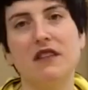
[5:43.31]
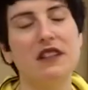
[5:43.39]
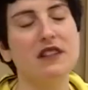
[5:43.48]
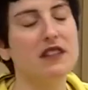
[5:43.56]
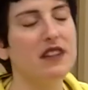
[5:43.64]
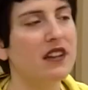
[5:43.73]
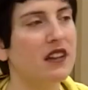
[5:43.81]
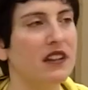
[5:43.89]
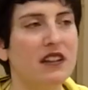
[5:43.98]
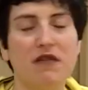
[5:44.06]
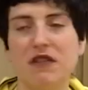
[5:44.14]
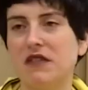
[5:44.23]
You can
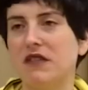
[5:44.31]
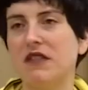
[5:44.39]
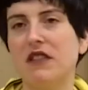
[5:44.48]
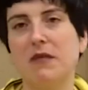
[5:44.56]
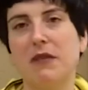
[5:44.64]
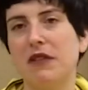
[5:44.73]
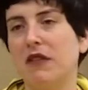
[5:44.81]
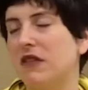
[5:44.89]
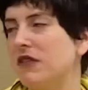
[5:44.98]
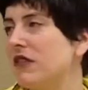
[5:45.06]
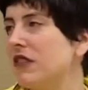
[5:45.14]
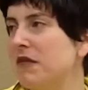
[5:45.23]
say it was not
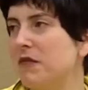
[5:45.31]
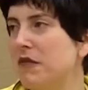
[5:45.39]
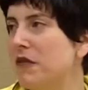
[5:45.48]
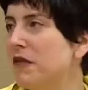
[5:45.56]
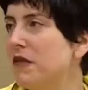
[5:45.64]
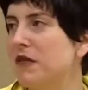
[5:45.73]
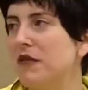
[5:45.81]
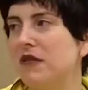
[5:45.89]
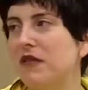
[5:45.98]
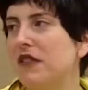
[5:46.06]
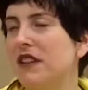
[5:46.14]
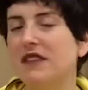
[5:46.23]
pathologically
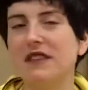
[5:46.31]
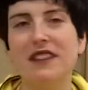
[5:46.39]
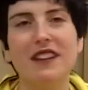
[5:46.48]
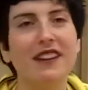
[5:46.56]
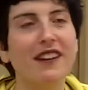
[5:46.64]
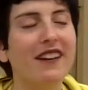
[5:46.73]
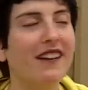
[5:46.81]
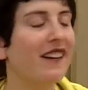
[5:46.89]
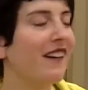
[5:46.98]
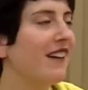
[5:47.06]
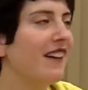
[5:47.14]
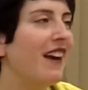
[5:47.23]
proved, you can say
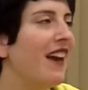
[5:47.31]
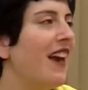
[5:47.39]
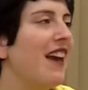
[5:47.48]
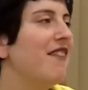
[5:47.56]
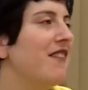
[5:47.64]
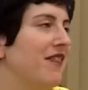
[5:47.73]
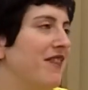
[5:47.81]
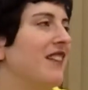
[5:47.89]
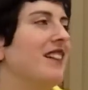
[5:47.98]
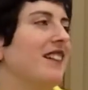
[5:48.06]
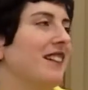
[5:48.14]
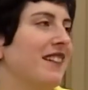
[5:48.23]

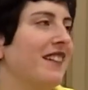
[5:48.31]
everything.